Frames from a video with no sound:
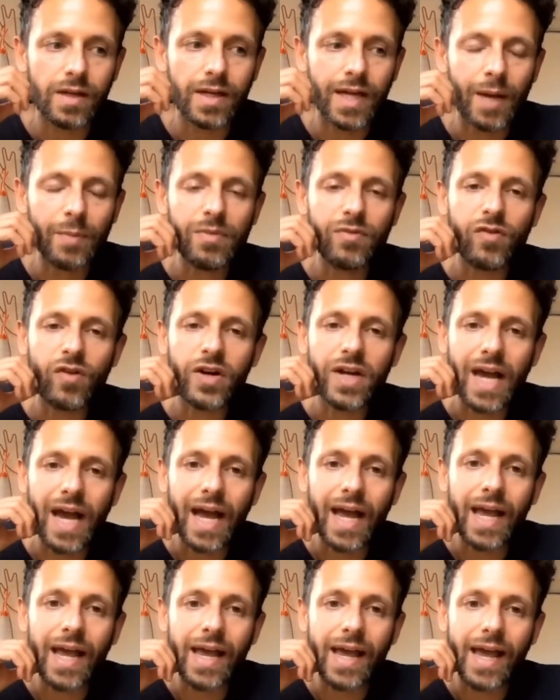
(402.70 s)
it can be very
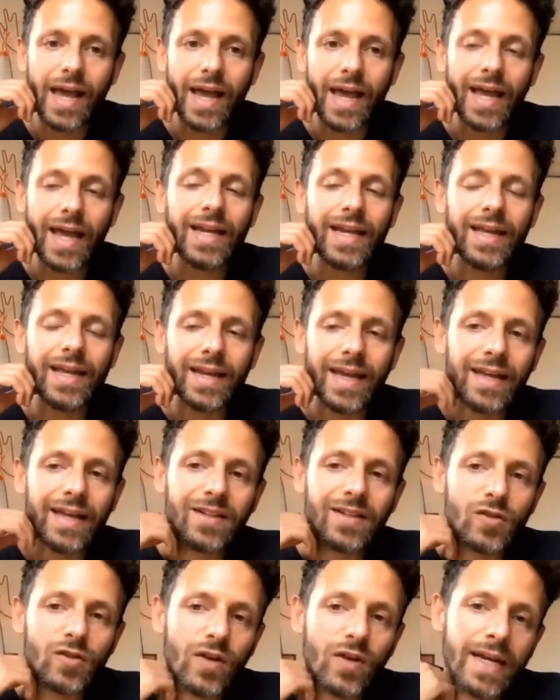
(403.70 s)

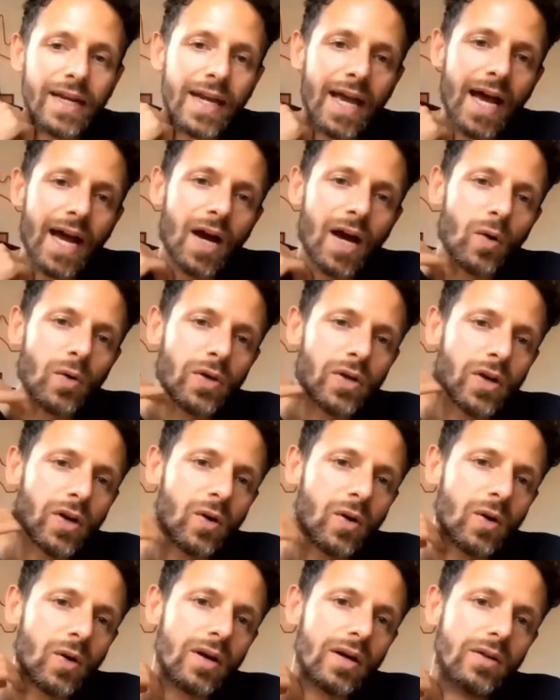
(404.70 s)
alienating right now,
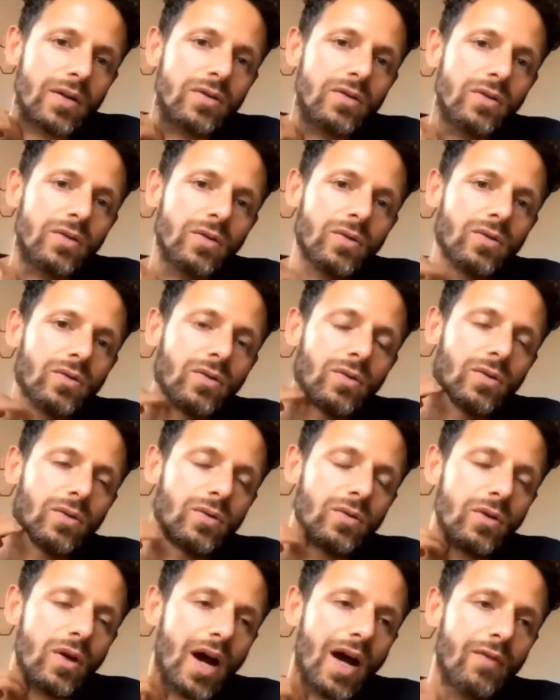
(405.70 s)

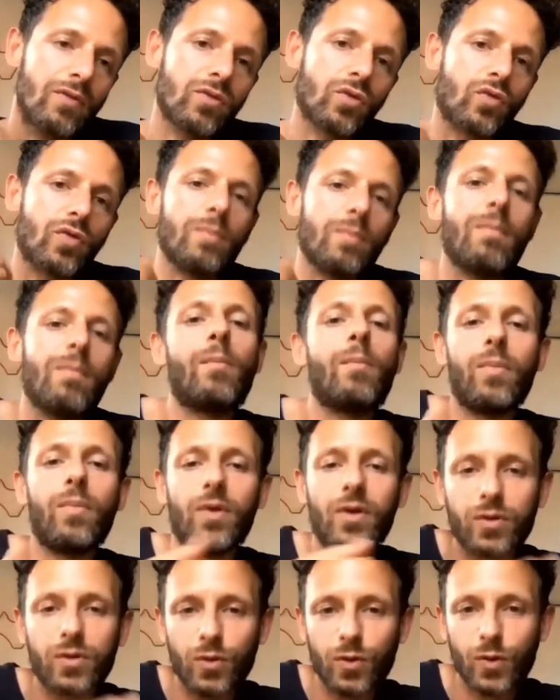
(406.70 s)
to have to
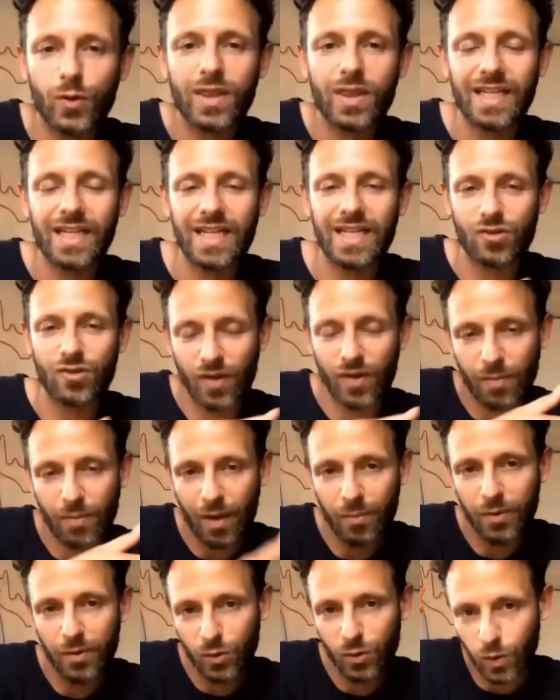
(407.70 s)
remember to do things,
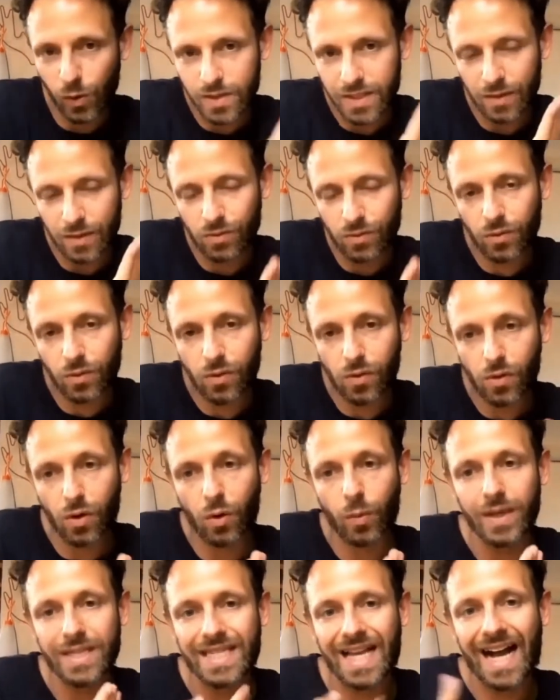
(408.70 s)
remember to also
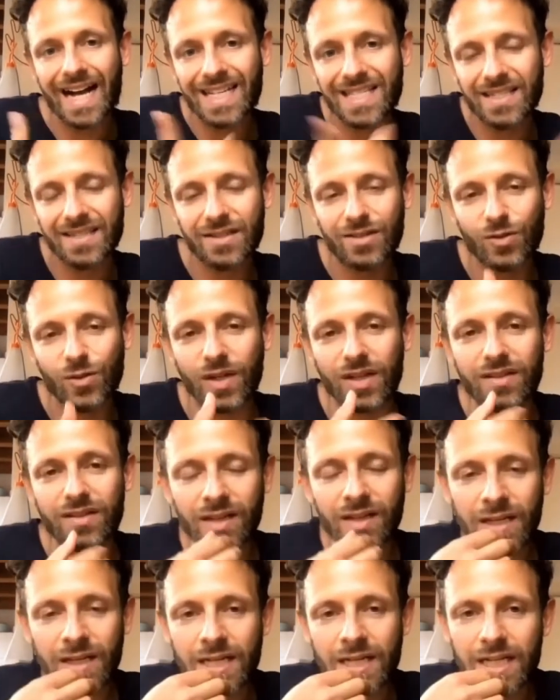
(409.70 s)
always access to the
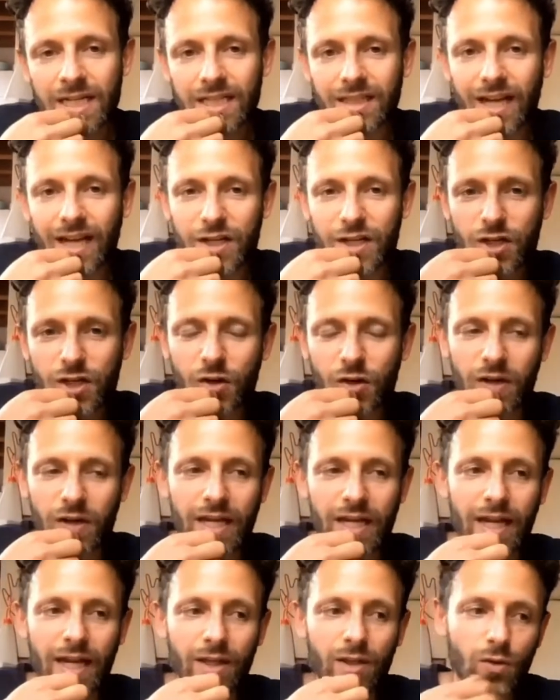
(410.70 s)
touch
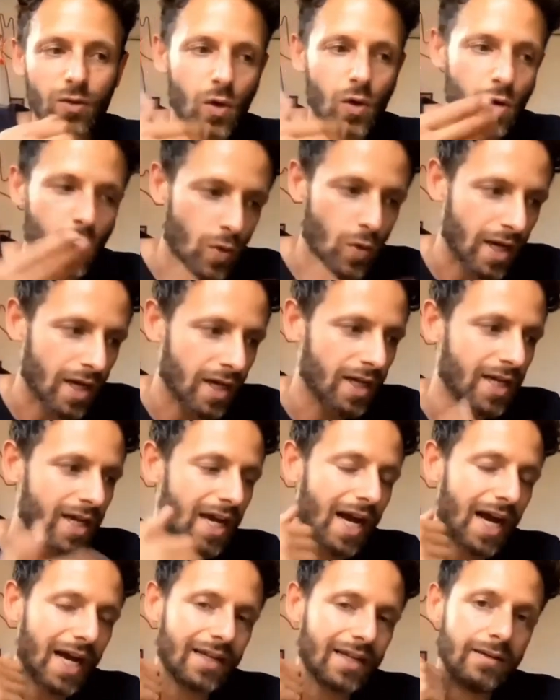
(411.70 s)
screen and to look
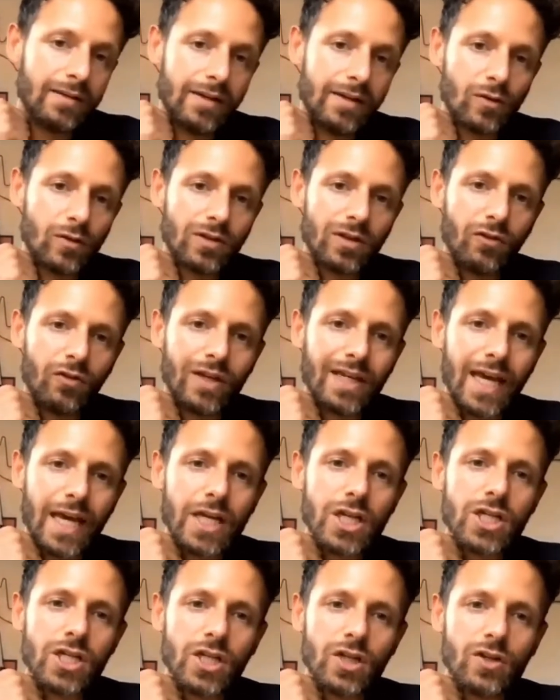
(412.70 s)
at the
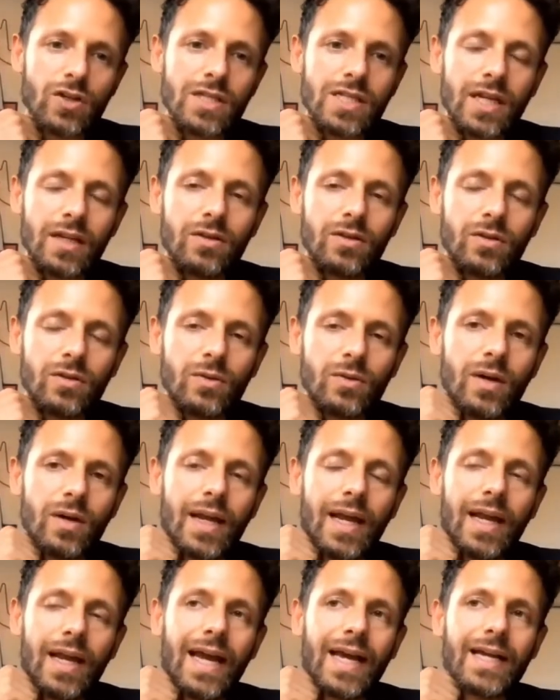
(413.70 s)
notifications
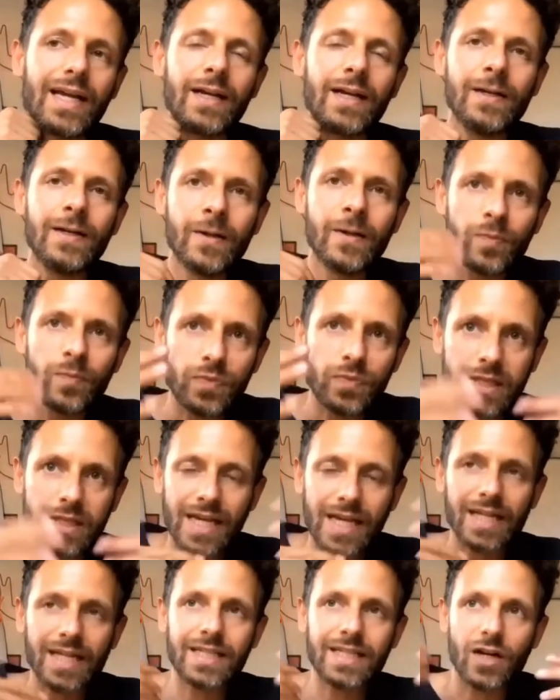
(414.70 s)
and like
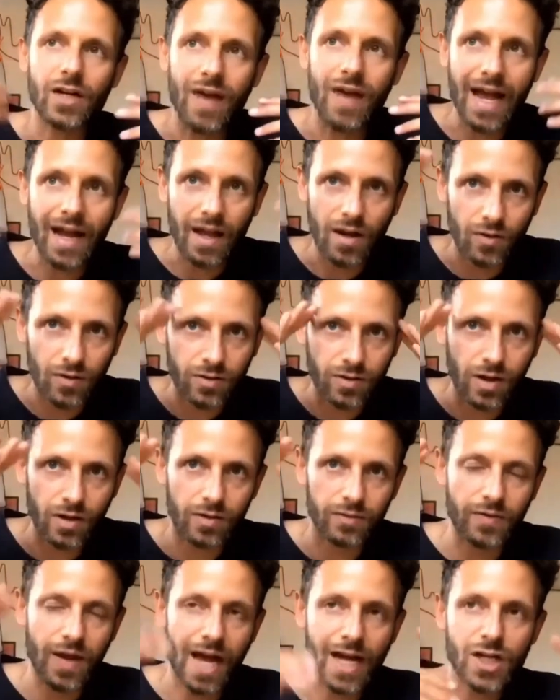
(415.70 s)
this idea
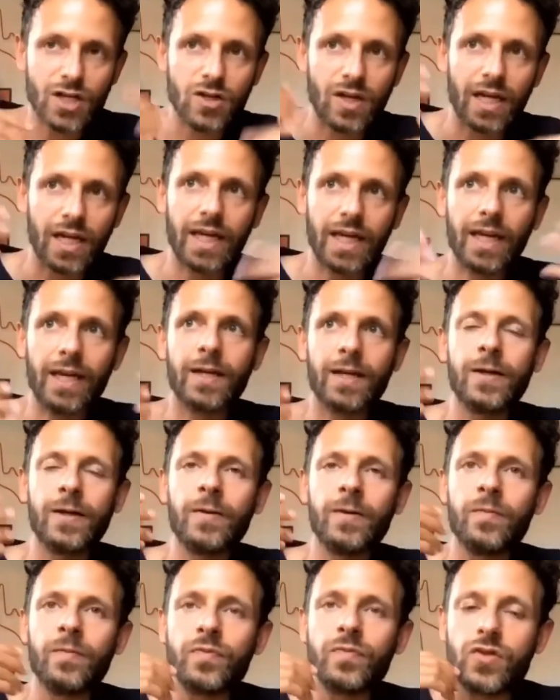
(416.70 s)
of actually
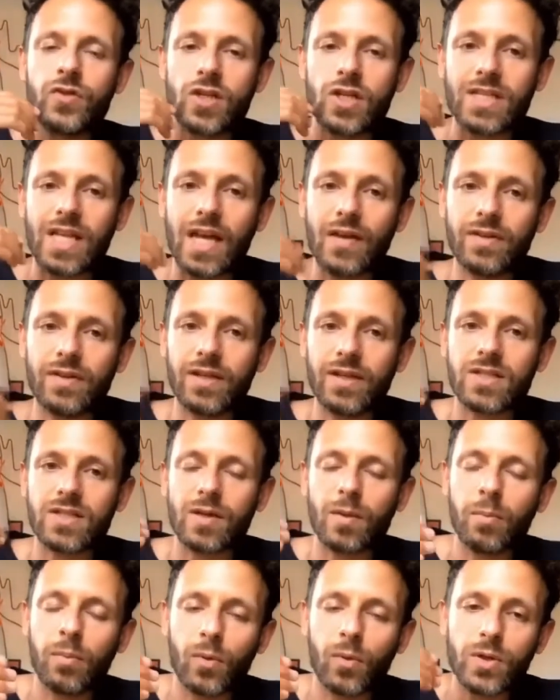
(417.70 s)
just having the
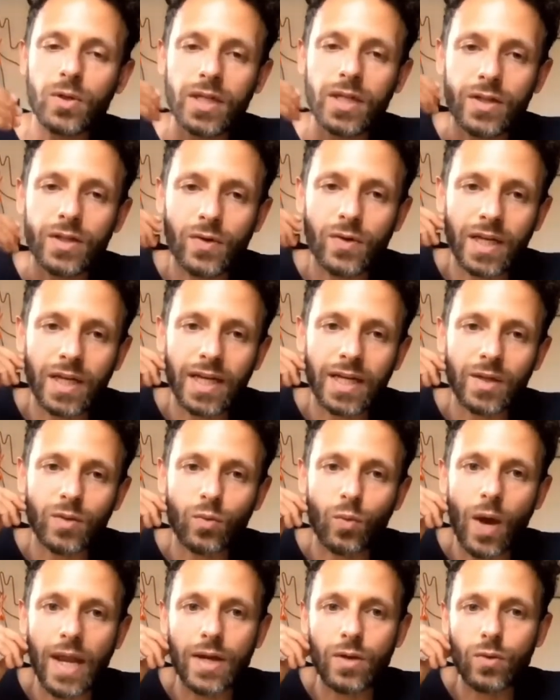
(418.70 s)
support that you
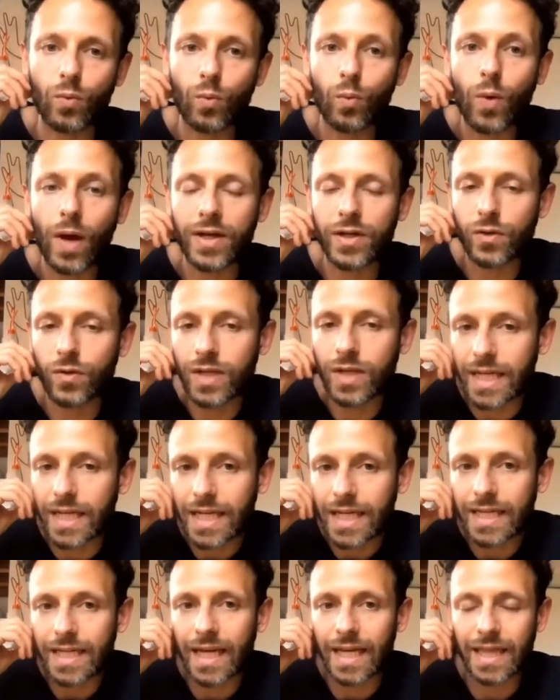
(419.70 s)
need when you
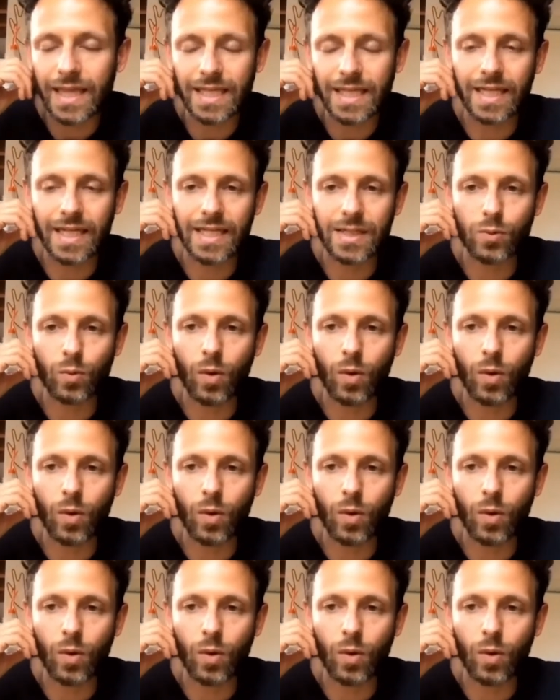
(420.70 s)
need, I think